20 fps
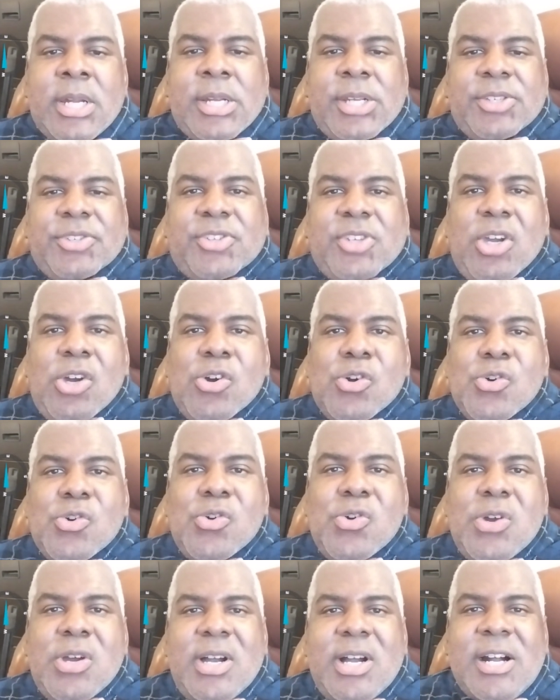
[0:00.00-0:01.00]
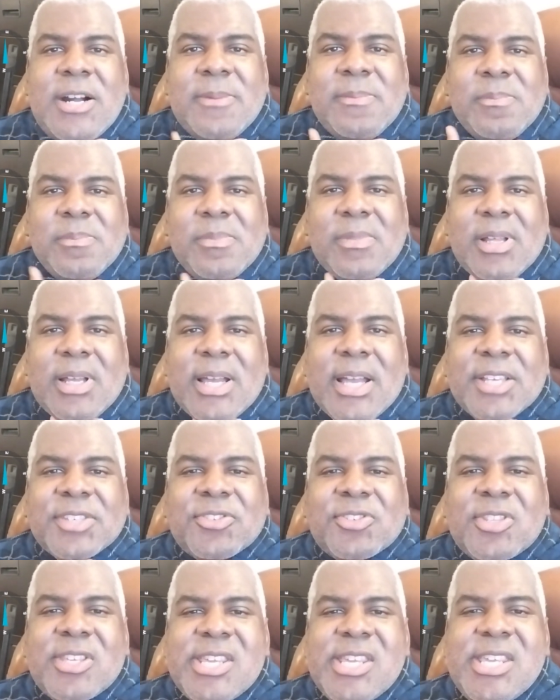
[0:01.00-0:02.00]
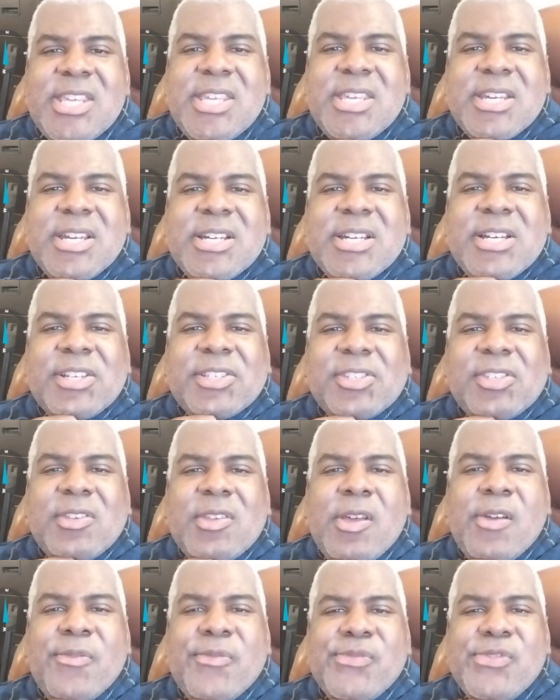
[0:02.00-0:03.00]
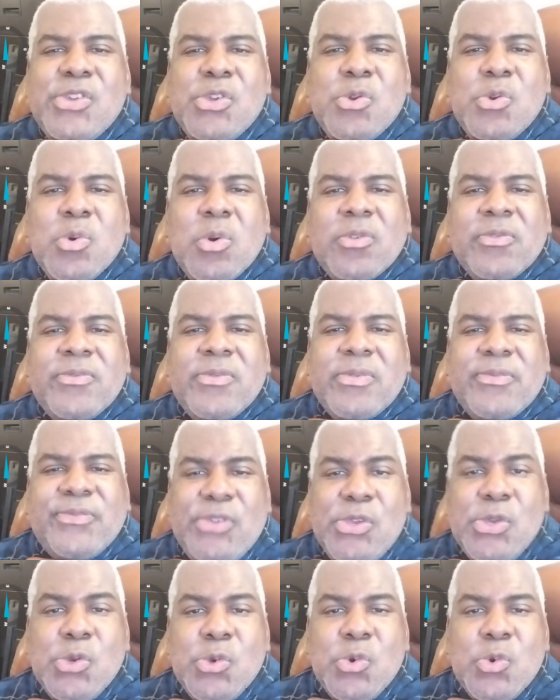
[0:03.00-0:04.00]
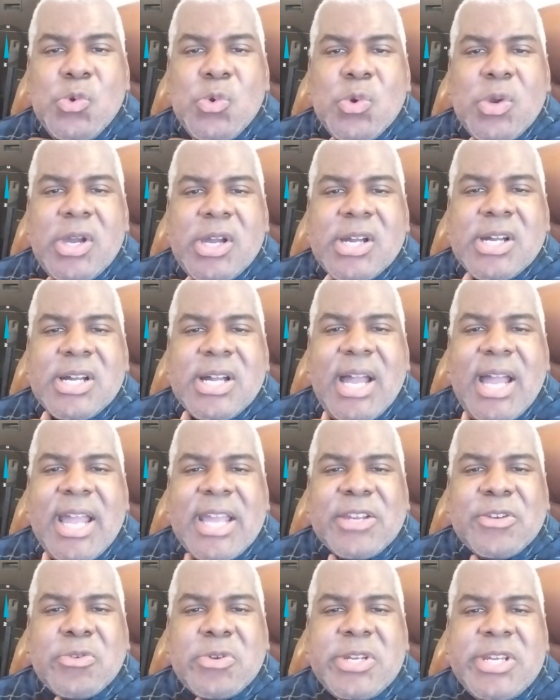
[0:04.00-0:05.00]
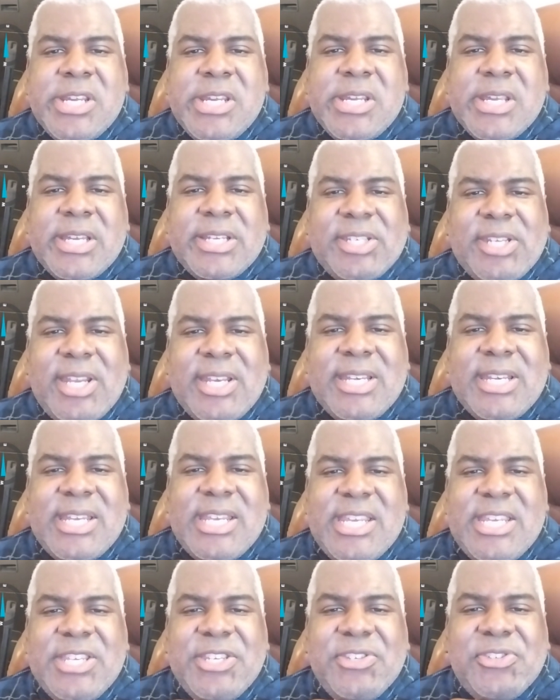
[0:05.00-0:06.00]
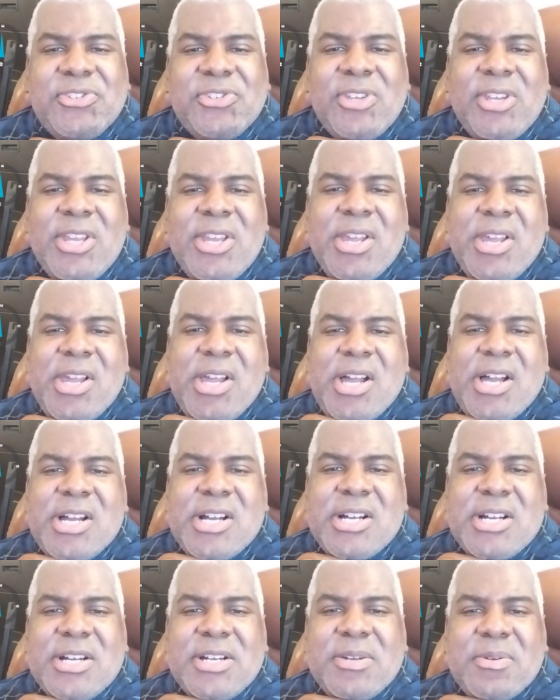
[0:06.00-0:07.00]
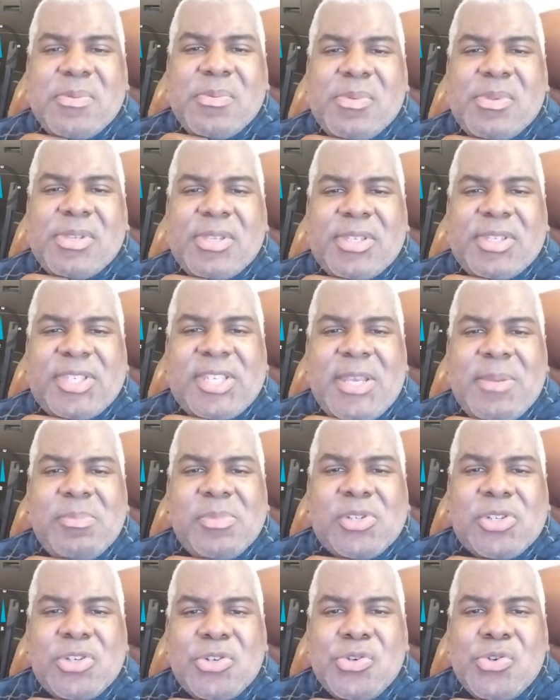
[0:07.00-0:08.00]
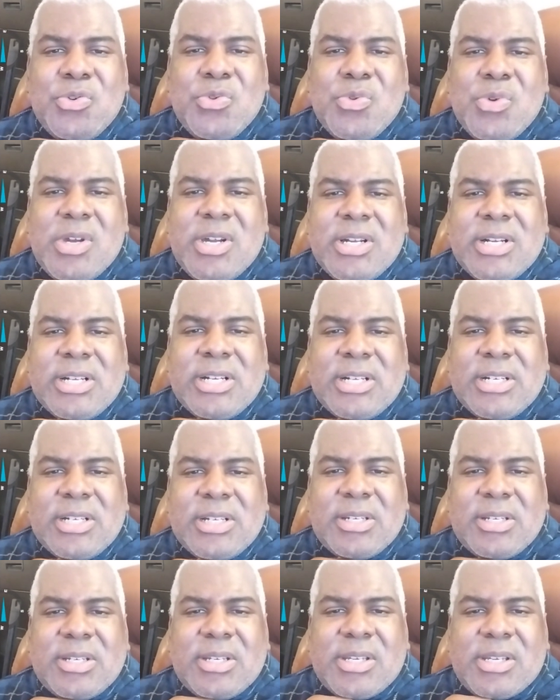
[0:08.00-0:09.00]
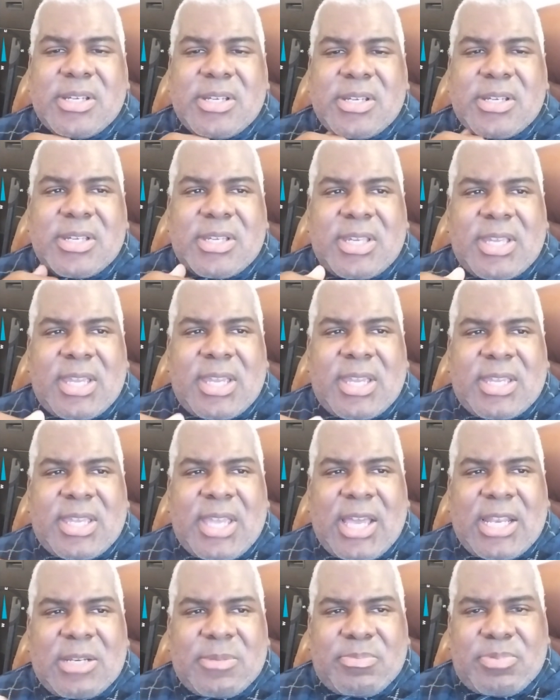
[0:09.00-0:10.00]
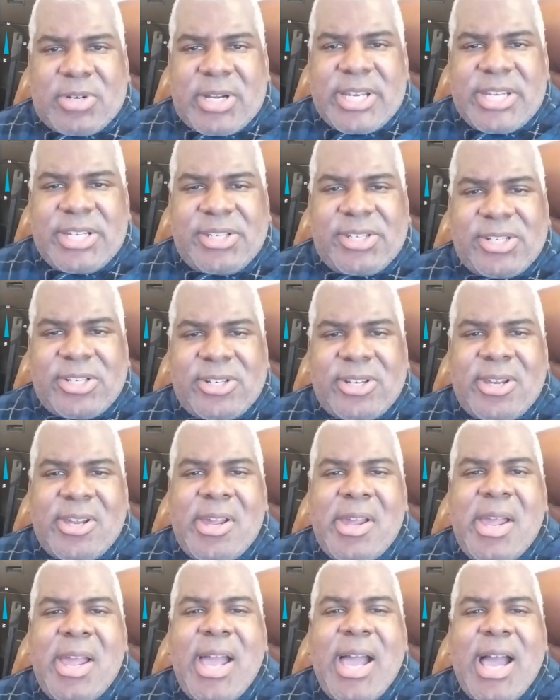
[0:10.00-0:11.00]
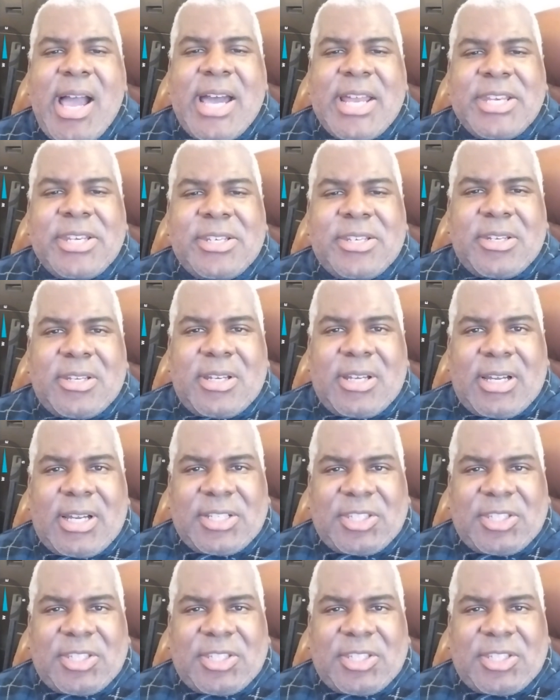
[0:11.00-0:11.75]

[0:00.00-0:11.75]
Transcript: So, um, as the uh, a few of few uh, angry attendees uh, seem to uh, calibrate and I